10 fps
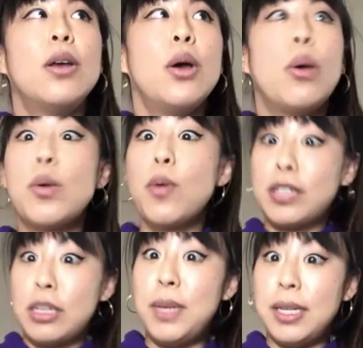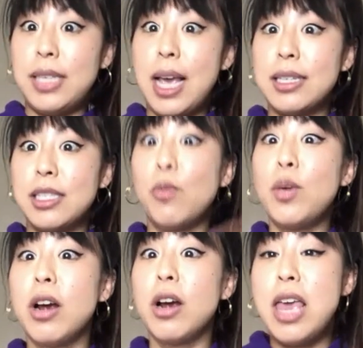we want to be sexy,
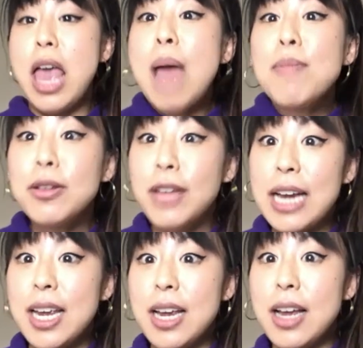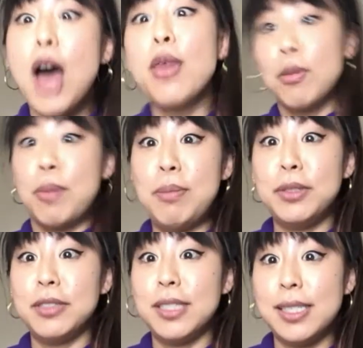we are emulating other
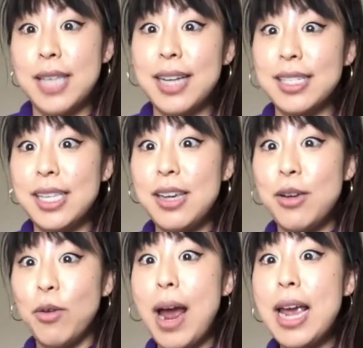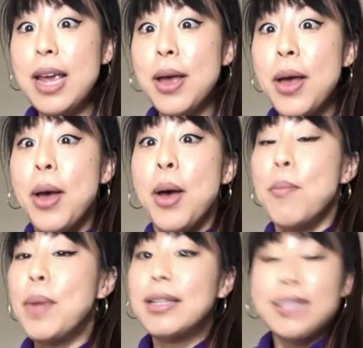people's as sexy, right?
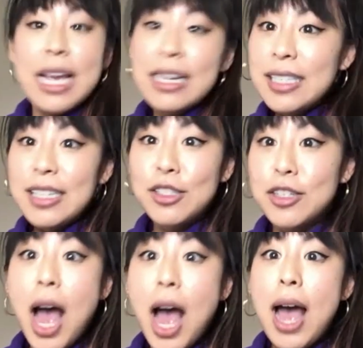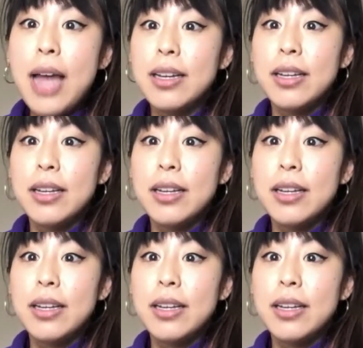But sexy is not,